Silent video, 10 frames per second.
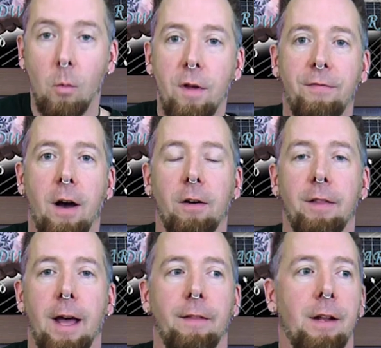we
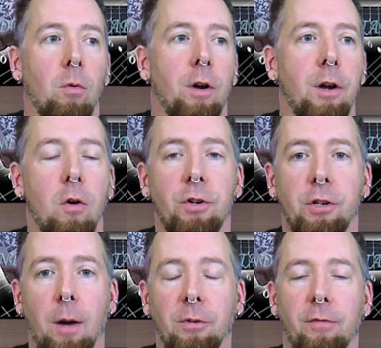found that there were no
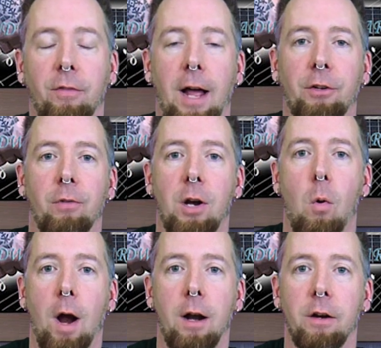sharps or flats
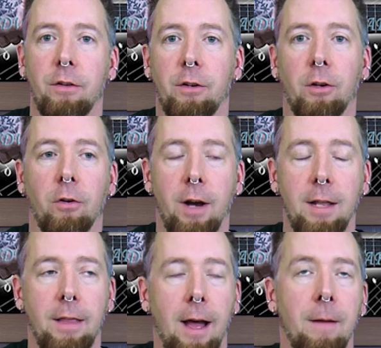required to
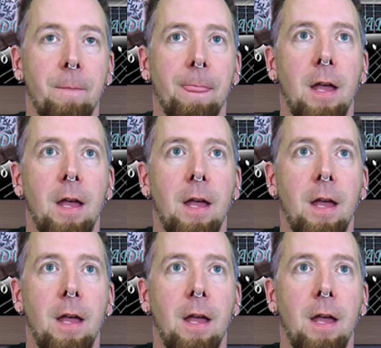create that.